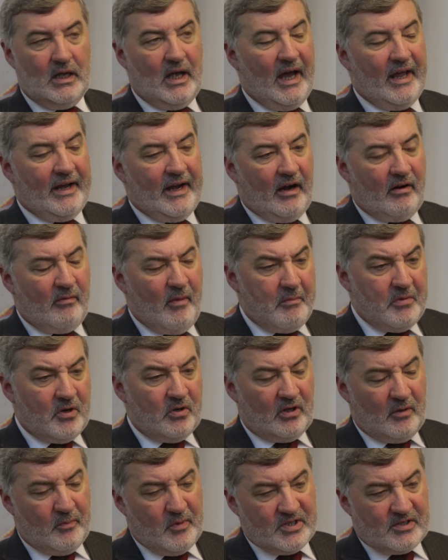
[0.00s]
And I remember
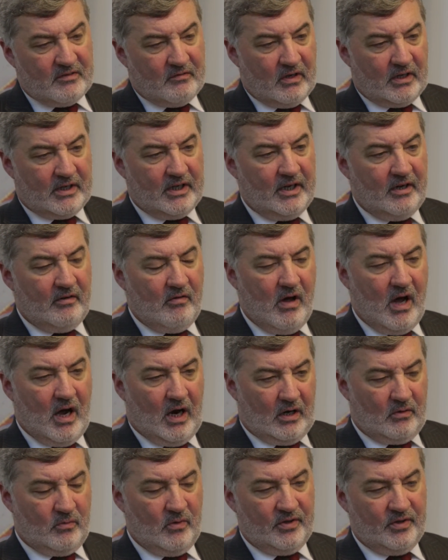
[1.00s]
doing a piece of work in Iraq